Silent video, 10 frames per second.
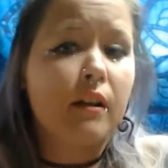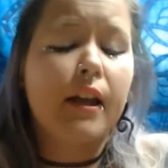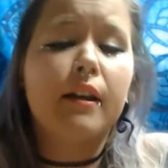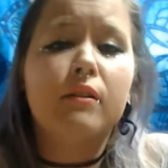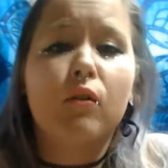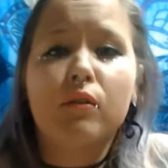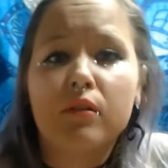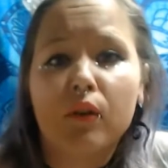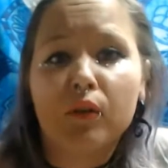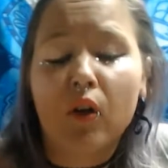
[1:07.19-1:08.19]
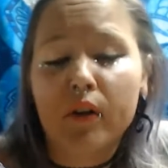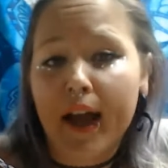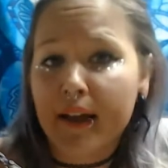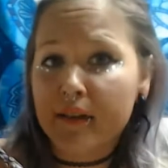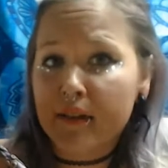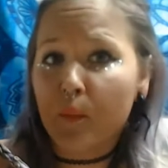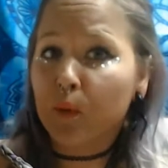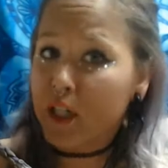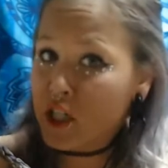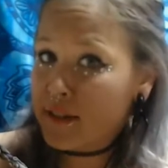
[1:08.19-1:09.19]
It is also known as
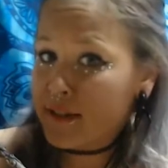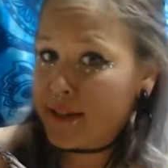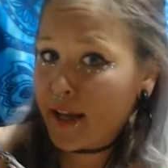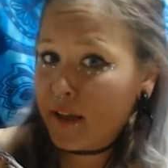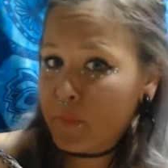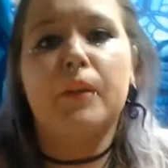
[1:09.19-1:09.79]
Brigid's Day.